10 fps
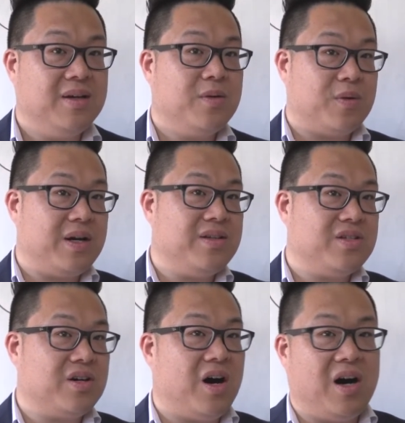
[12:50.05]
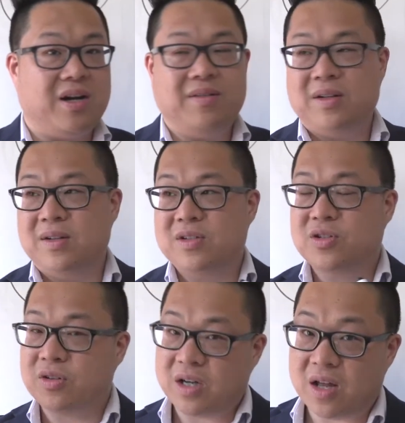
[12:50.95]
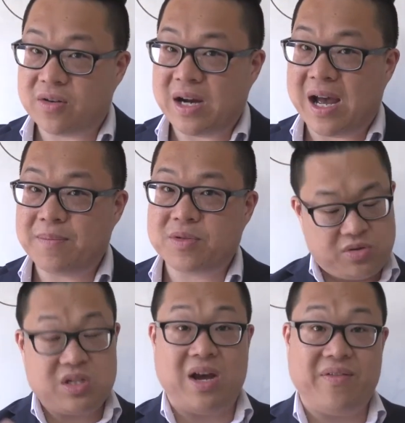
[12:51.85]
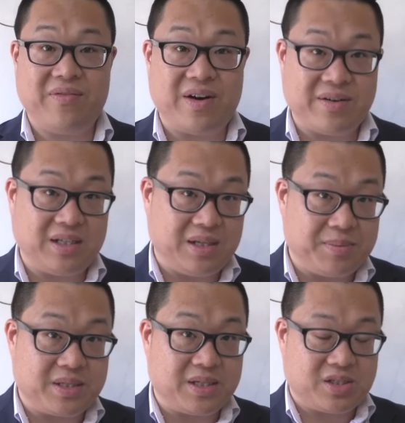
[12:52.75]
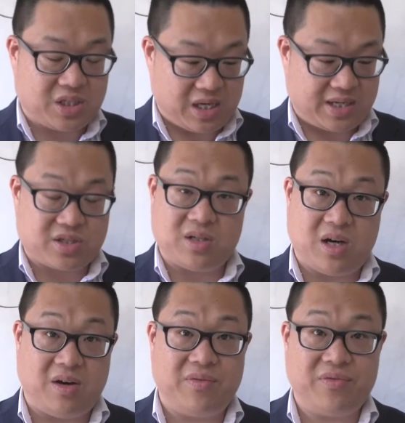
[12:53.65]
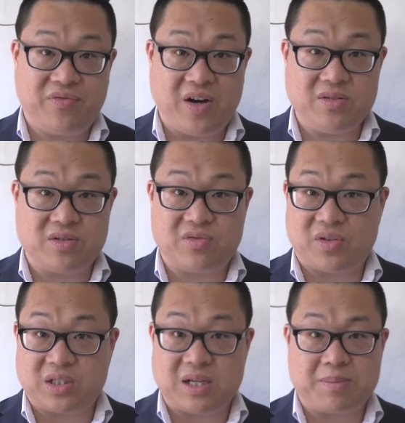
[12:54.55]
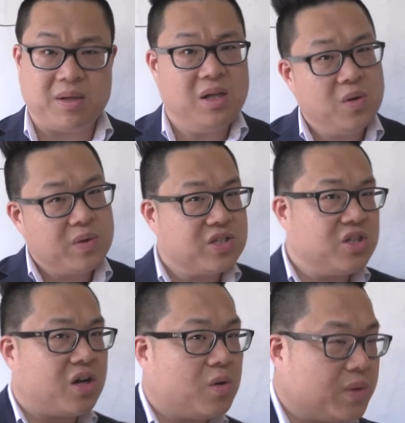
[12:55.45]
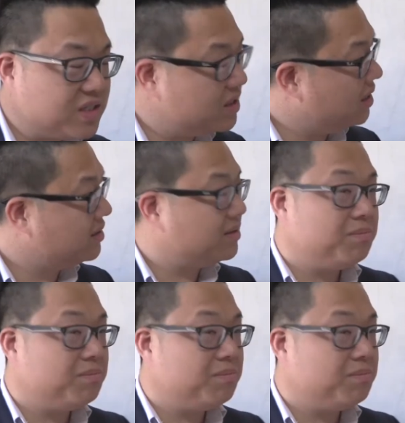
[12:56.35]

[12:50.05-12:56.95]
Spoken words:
Whereas on certain other apps, you just have a very limited selection of funds, for example, which is not always nice.